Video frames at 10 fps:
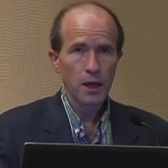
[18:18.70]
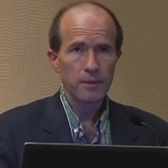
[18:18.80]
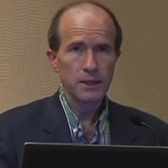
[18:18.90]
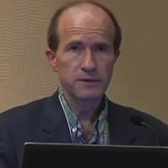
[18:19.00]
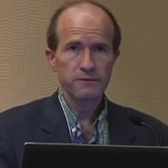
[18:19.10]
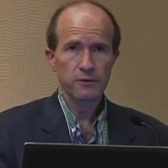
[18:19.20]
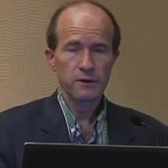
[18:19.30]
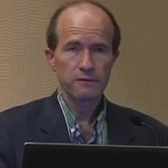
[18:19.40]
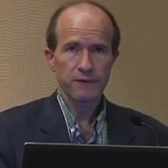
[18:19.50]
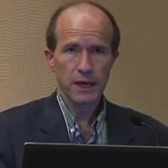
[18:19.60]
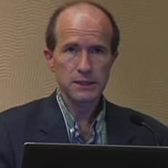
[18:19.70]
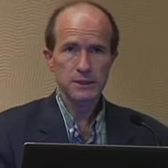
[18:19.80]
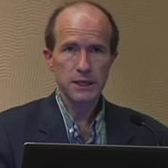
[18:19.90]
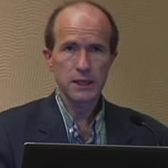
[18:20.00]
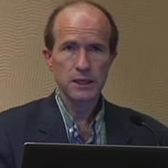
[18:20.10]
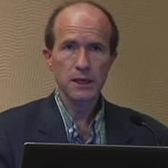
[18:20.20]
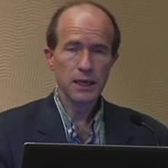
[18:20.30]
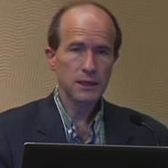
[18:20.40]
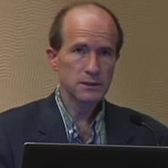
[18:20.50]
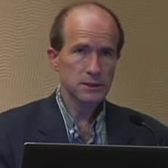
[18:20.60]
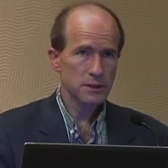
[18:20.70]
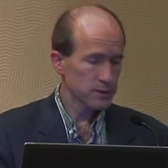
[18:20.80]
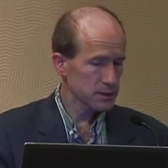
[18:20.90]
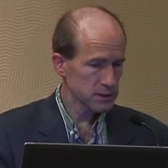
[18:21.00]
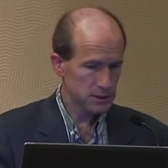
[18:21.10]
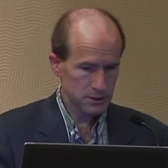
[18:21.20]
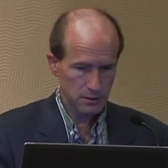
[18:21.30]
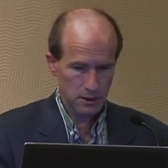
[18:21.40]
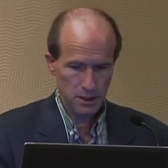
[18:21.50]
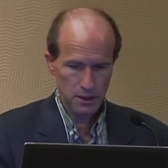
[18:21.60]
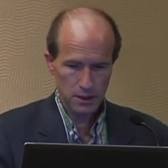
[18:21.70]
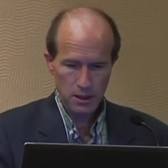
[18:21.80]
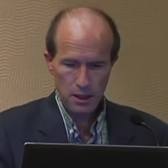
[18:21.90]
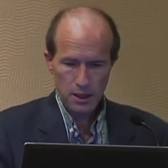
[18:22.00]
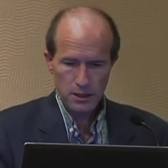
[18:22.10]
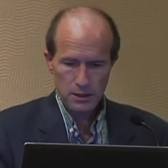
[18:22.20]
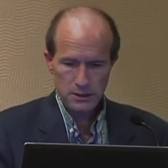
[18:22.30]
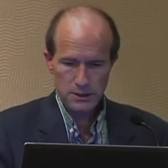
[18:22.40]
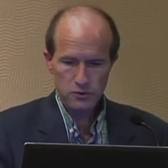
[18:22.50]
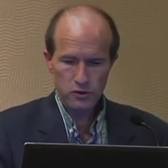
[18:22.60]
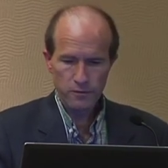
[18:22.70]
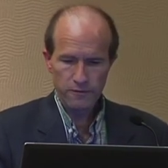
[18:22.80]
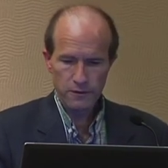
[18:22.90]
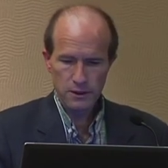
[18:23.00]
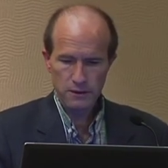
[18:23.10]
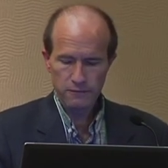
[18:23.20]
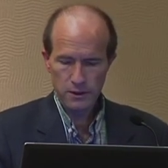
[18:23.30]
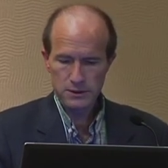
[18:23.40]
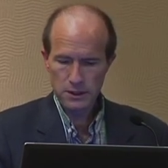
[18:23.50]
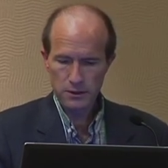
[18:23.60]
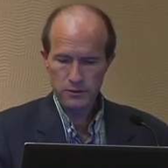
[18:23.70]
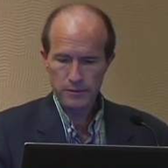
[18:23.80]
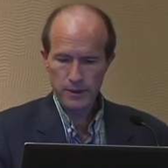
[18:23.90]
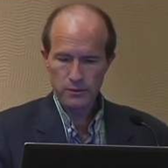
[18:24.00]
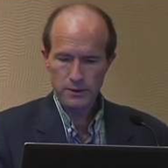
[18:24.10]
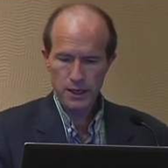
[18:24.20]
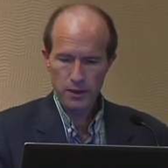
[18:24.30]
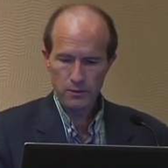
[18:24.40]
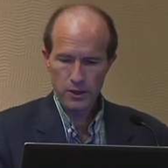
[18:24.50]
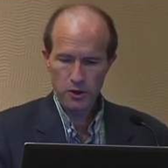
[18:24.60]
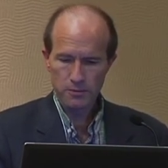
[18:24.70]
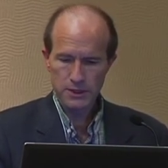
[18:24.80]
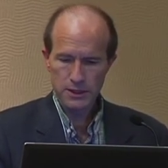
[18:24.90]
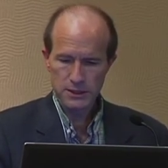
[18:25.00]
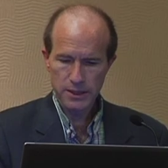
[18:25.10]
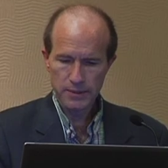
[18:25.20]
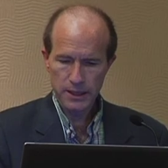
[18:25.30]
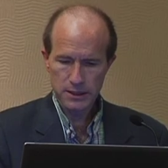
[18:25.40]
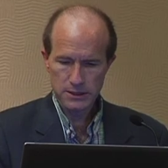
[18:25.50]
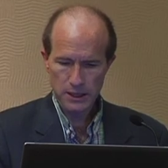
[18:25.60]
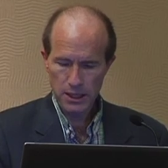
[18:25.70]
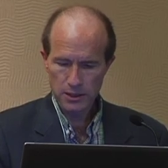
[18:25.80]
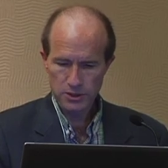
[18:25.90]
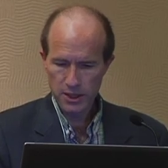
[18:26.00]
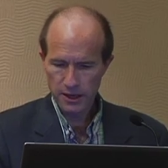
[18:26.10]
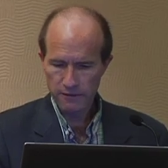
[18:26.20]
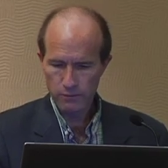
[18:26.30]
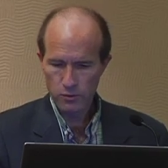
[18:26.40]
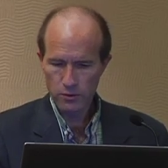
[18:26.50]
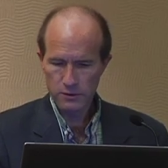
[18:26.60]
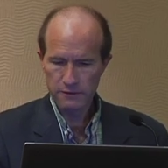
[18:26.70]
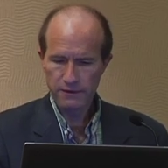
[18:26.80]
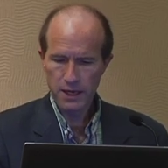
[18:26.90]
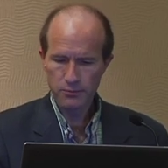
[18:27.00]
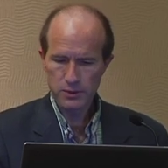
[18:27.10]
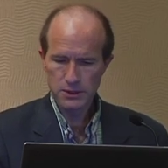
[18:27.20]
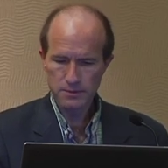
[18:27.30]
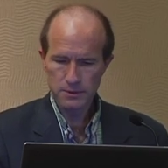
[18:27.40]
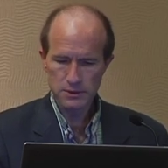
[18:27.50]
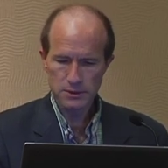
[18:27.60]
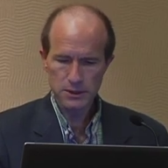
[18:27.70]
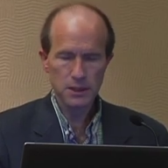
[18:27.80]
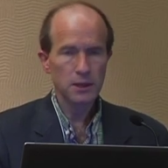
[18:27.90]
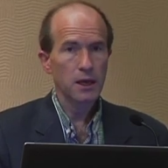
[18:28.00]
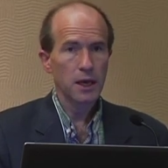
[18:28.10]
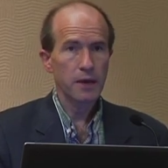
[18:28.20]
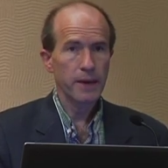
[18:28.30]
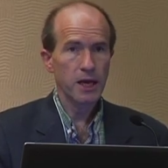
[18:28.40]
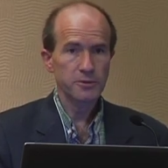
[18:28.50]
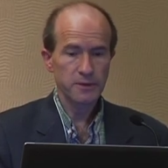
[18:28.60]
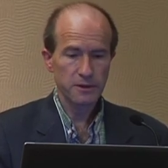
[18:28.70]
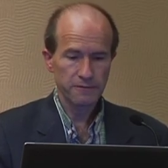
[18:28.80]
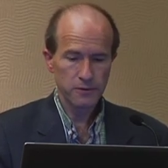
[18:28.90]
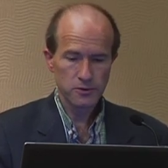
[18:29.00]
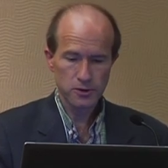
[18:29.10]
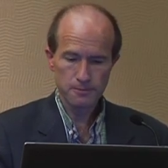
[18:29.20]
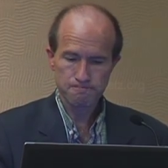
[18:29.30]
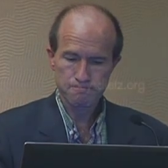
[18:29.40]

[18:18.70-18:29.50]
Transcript: But it's a very fascinating and serious syndrome for us to learn about, and we hope to disseminate this knowledge and have more defined principles in management in the future.